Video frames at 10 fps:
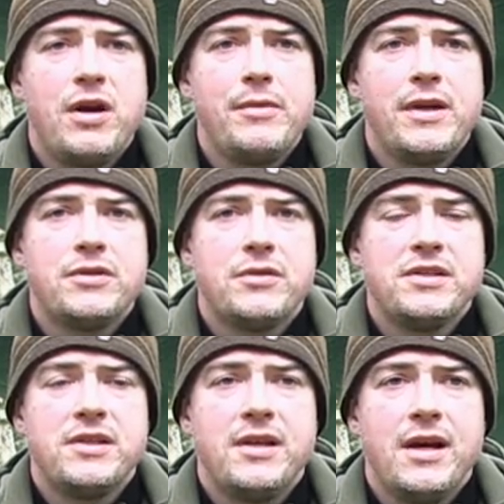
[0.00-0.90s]
primary
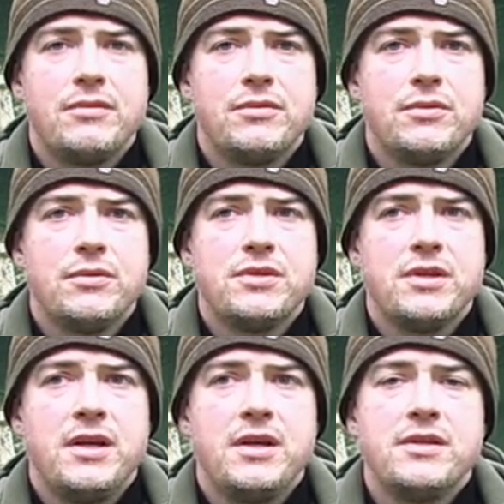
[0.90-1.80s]
interest in the
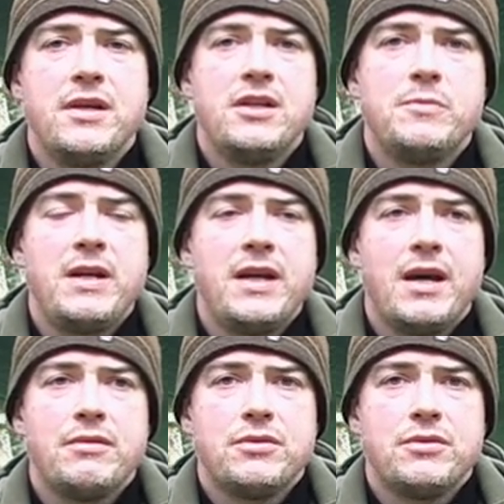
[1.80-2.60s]
outdoors is spending